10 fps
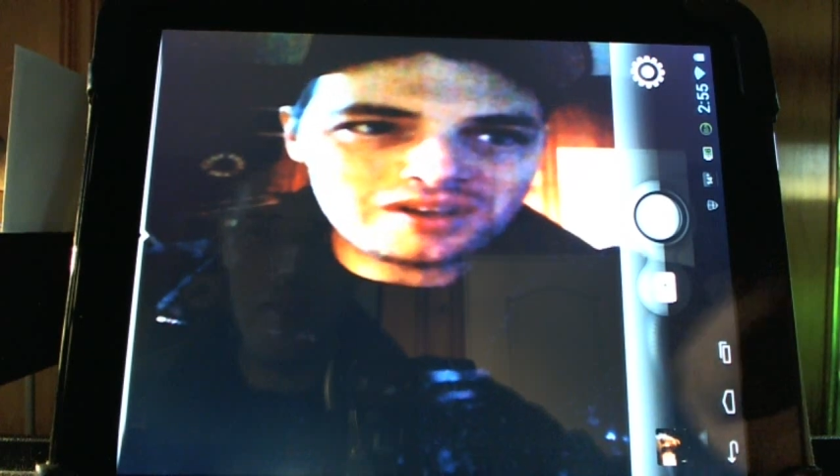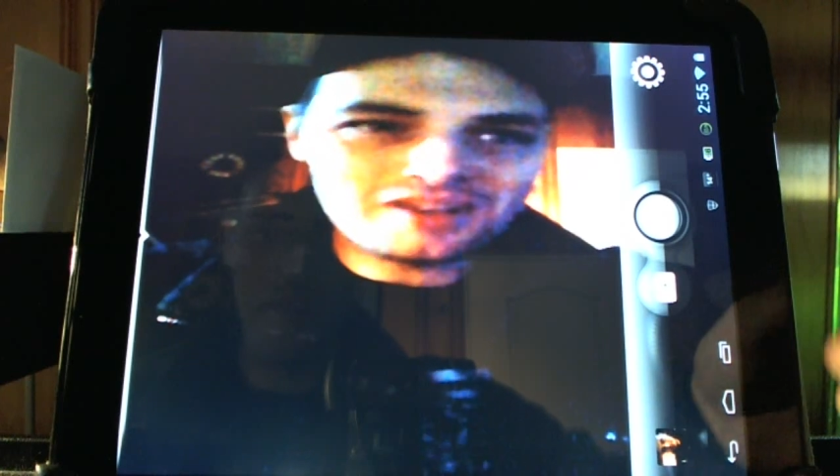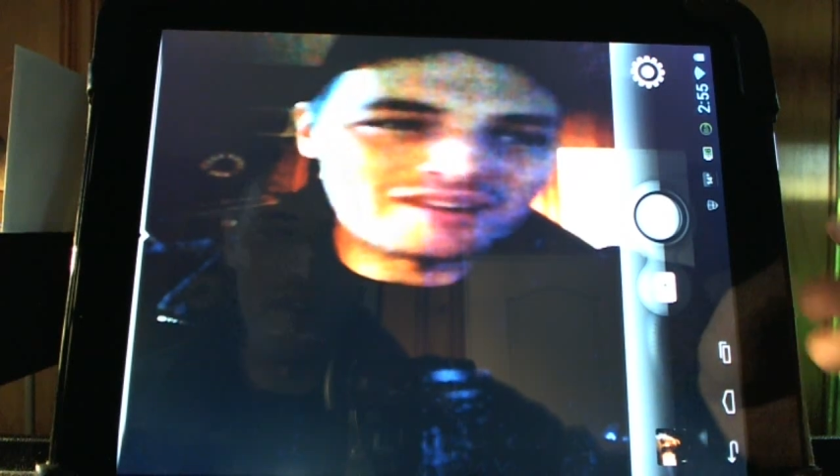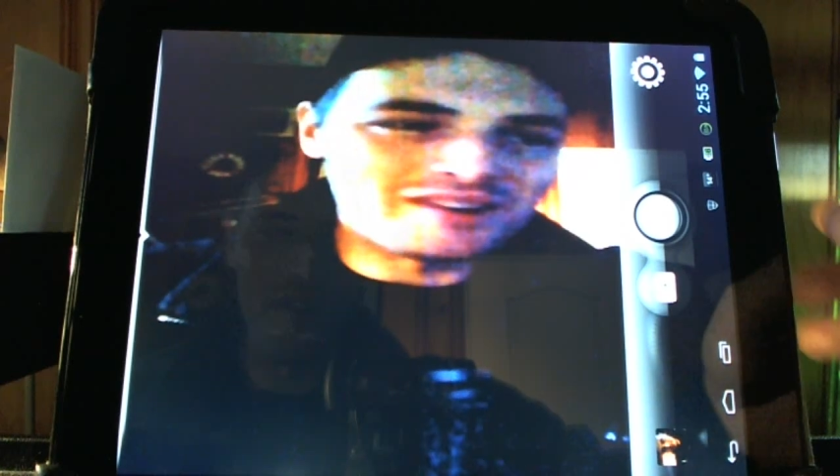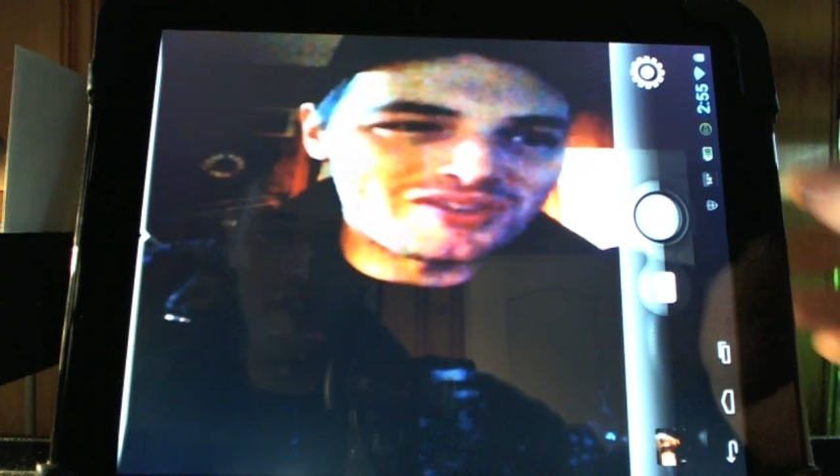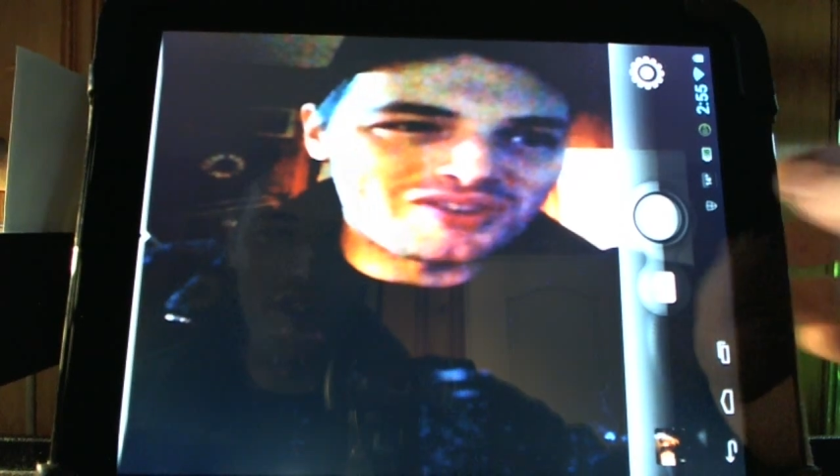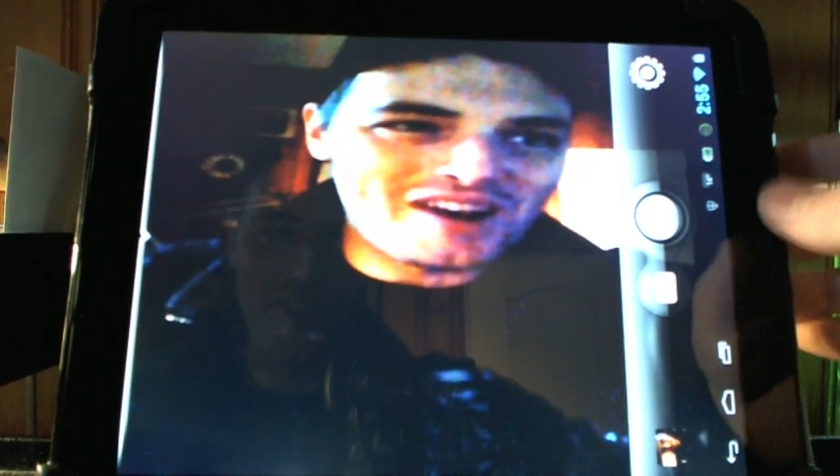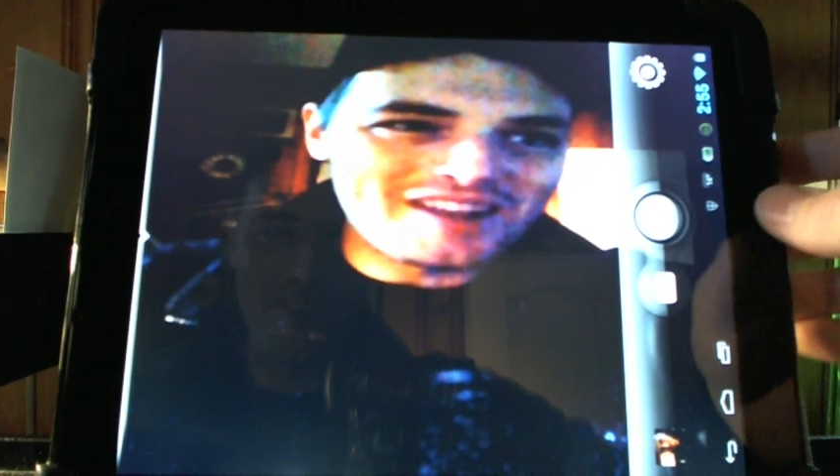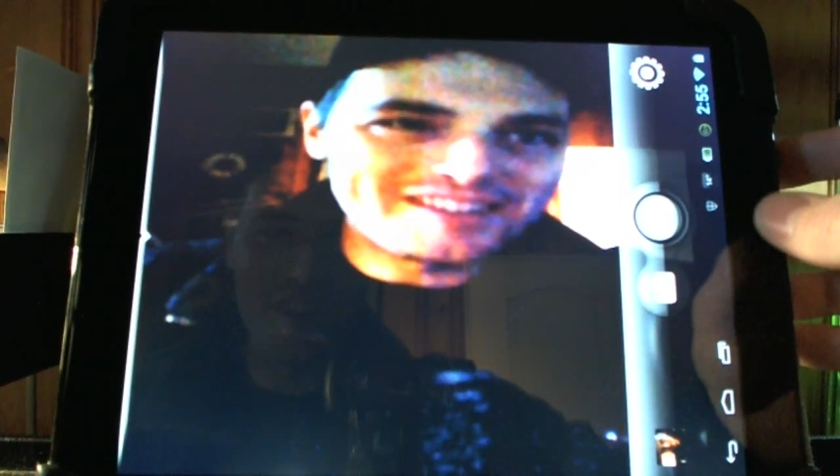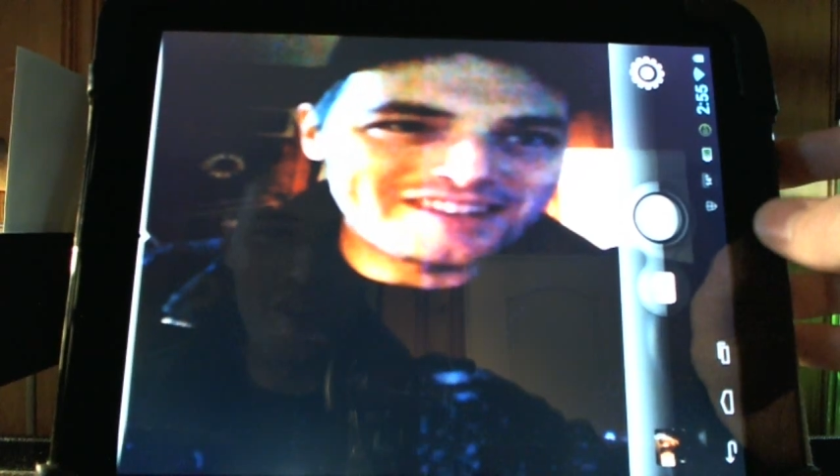You can try
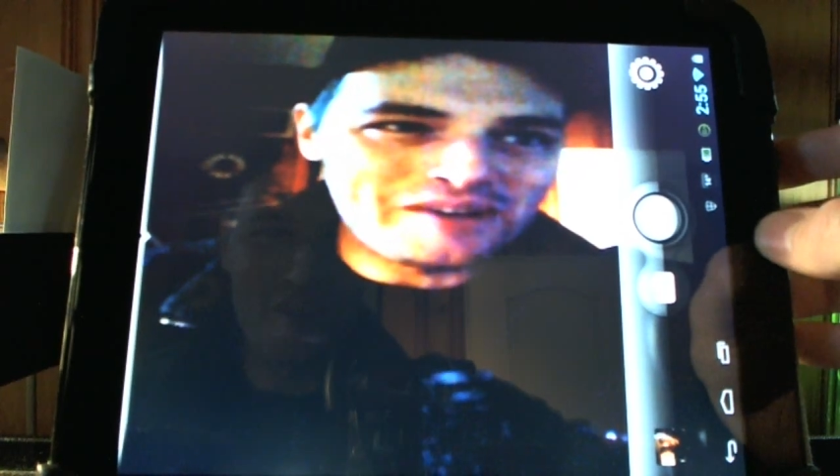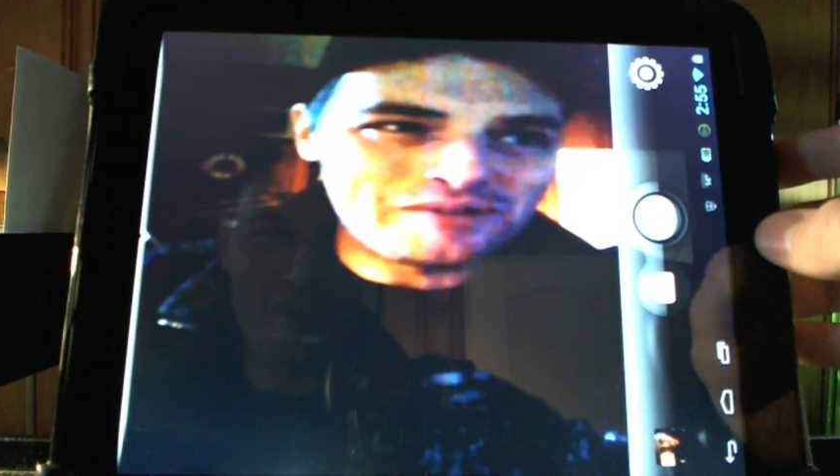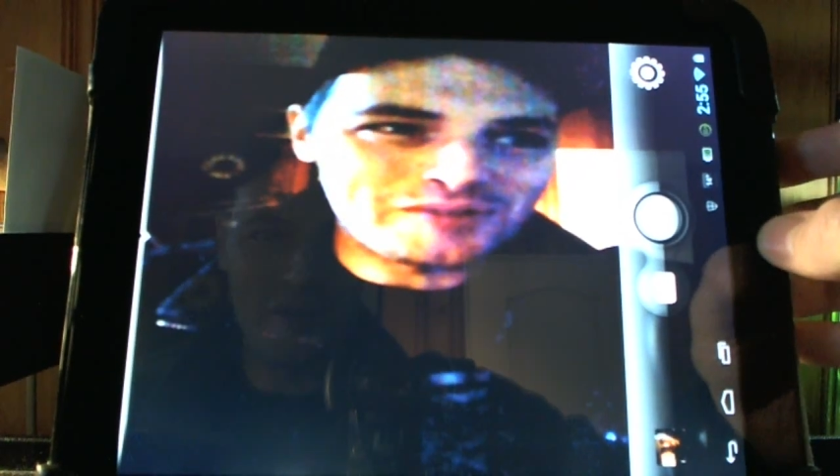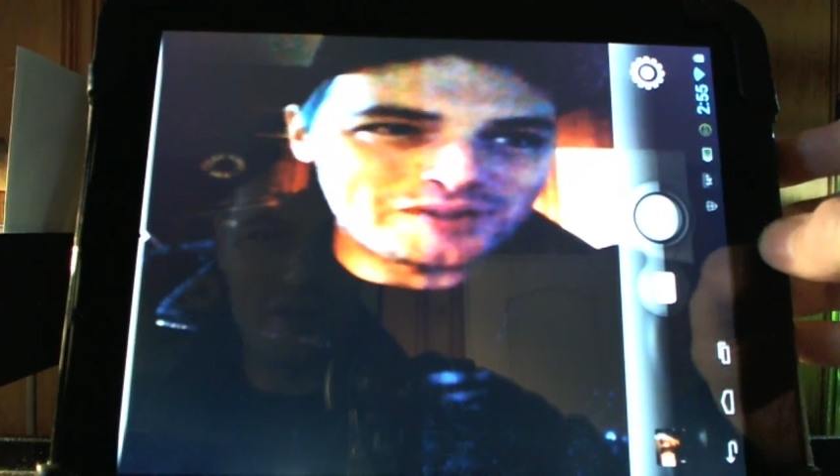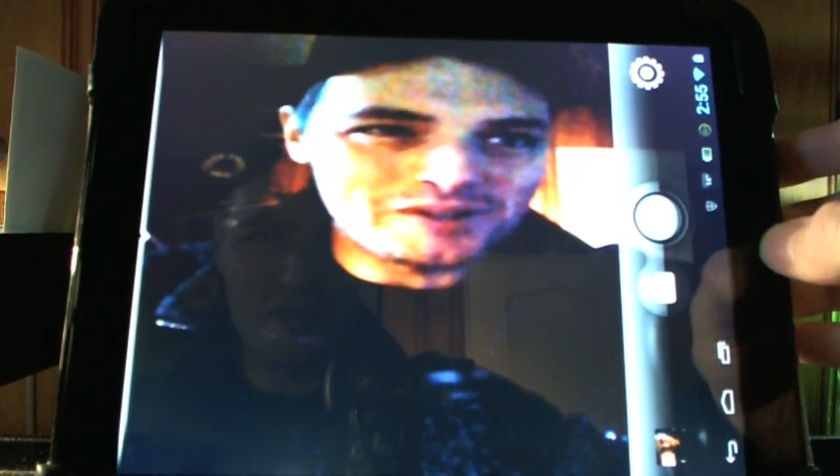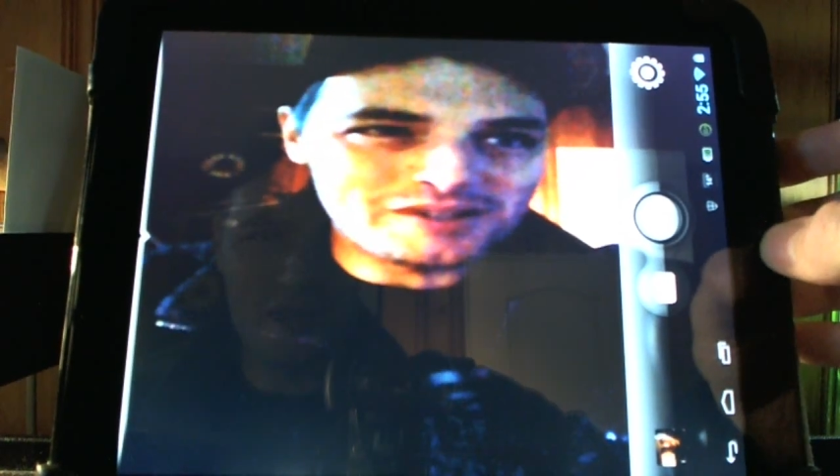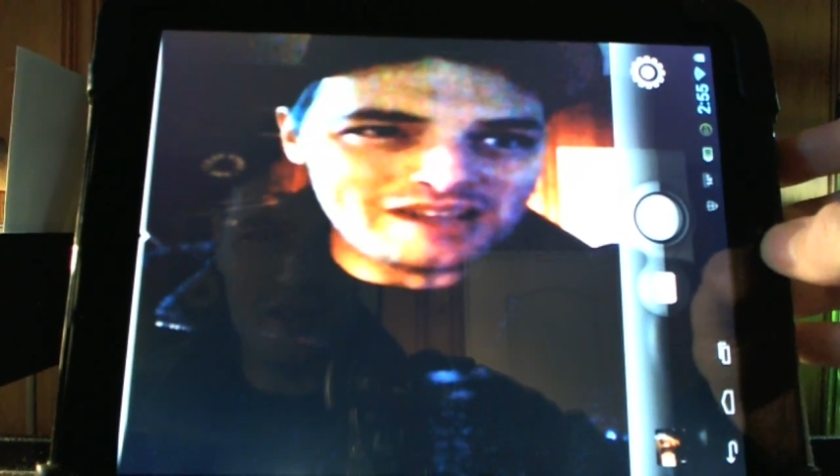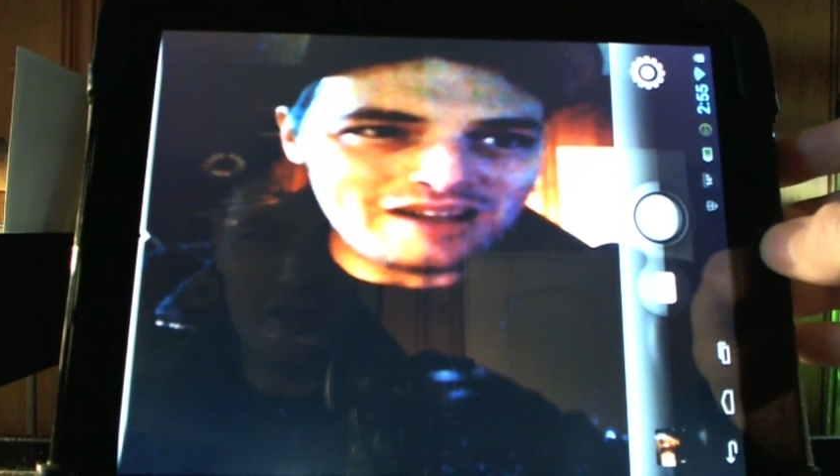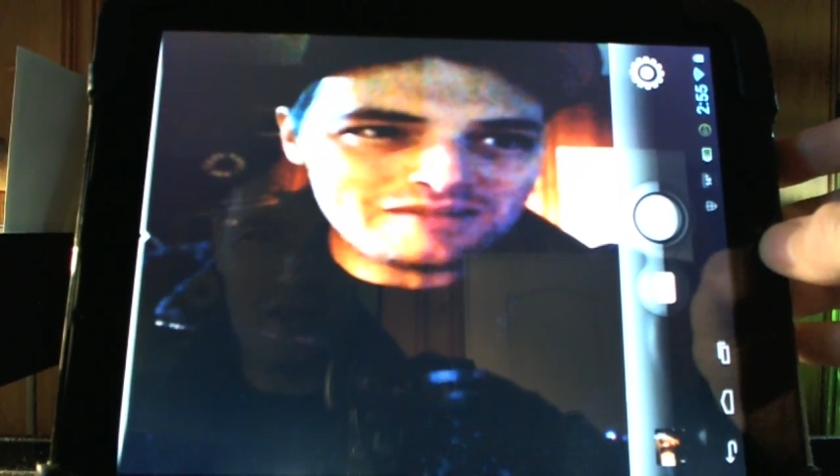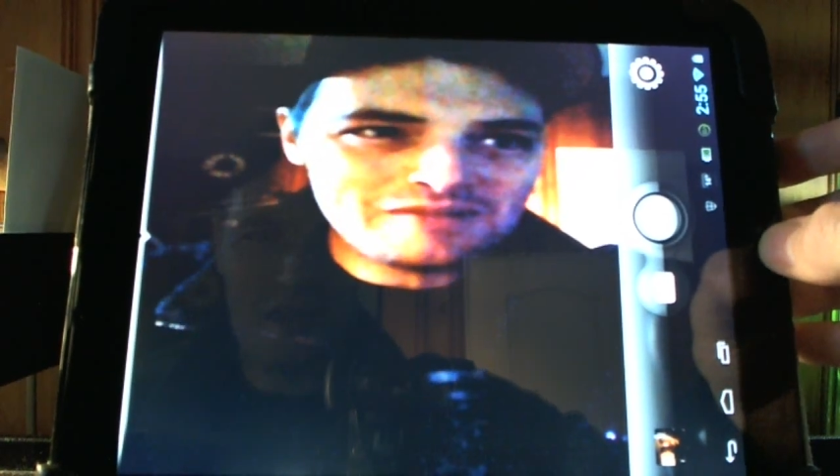this out for
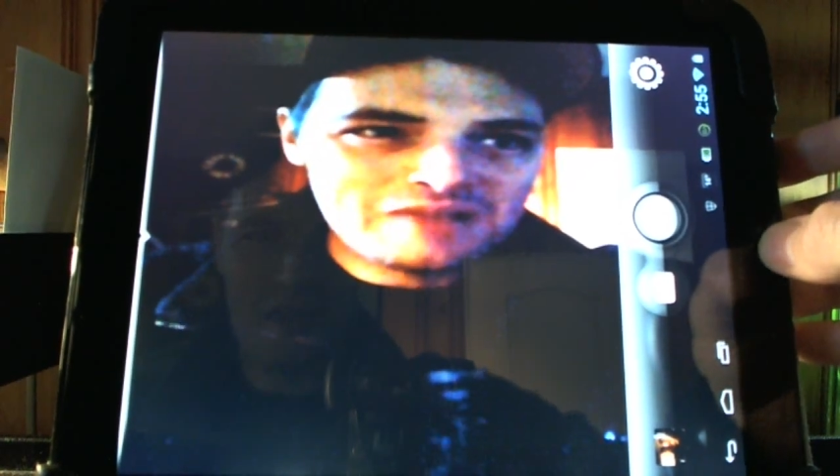yourself.